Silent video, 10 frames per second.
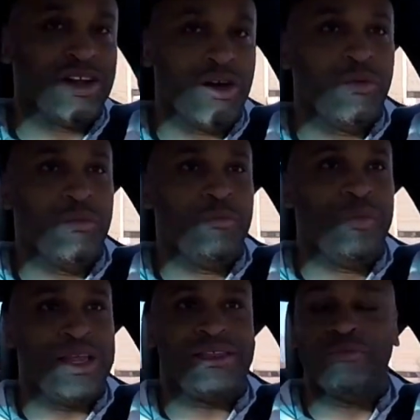know,
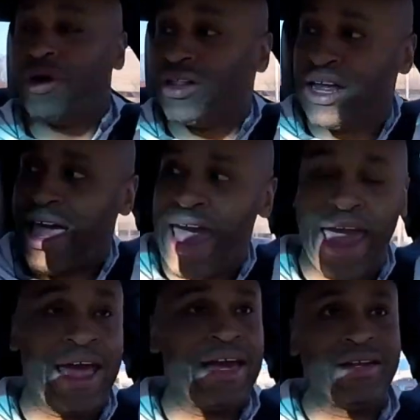bit the bullet
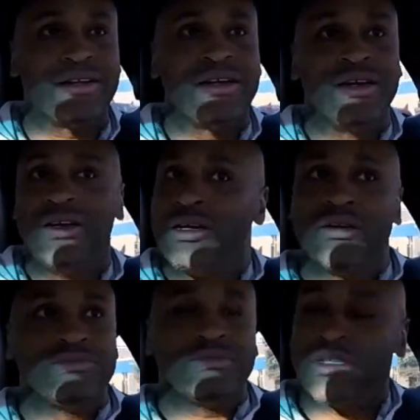
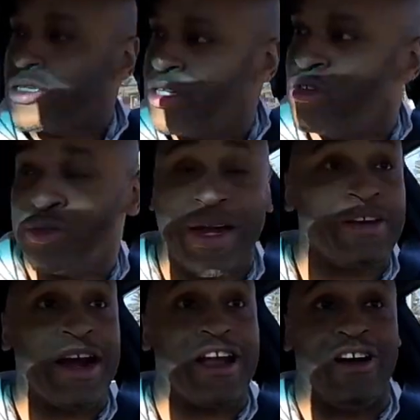and used my
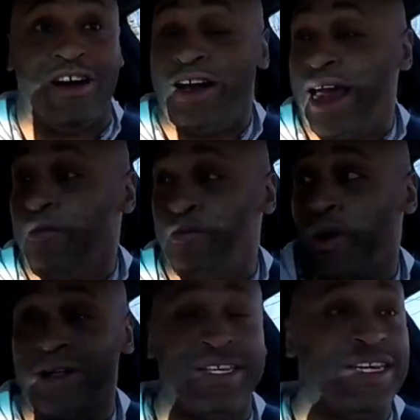credit card and
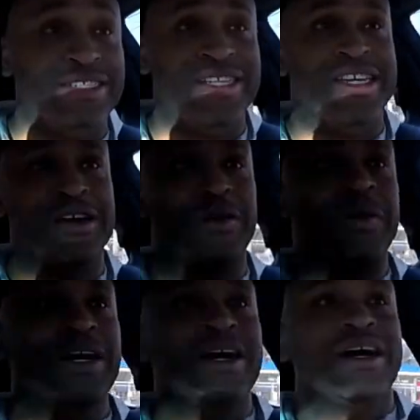bought the ECU.
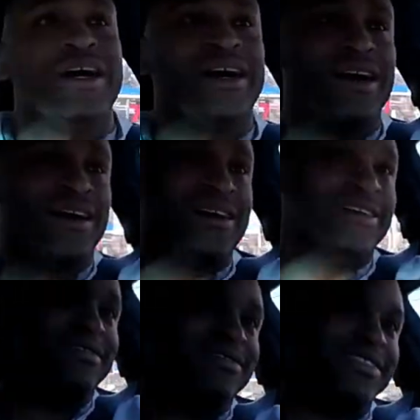
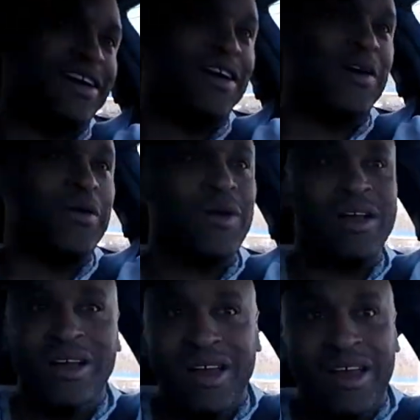Uh, so,
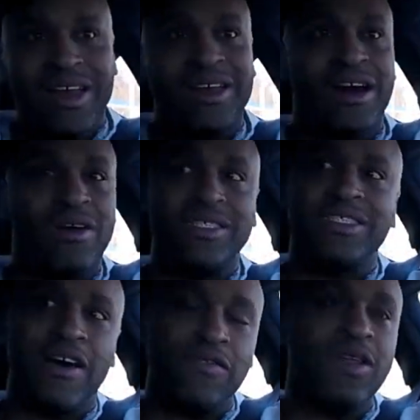you know, it's
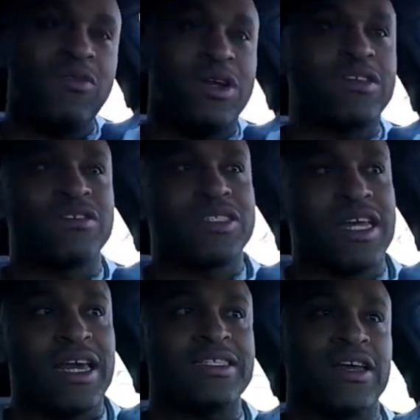definitely one of those
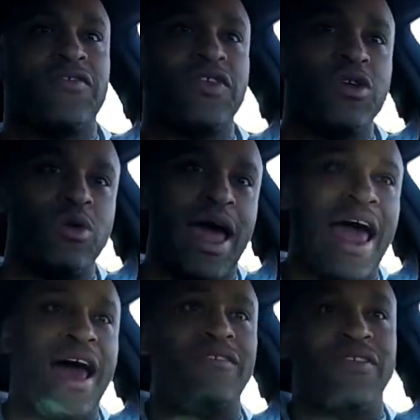things. If you
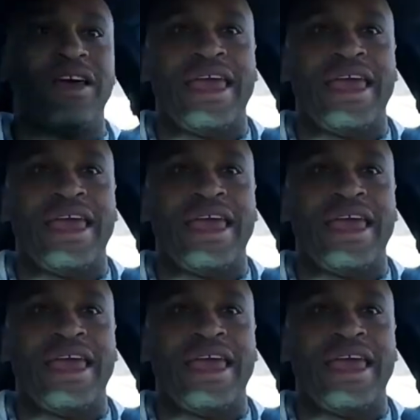have a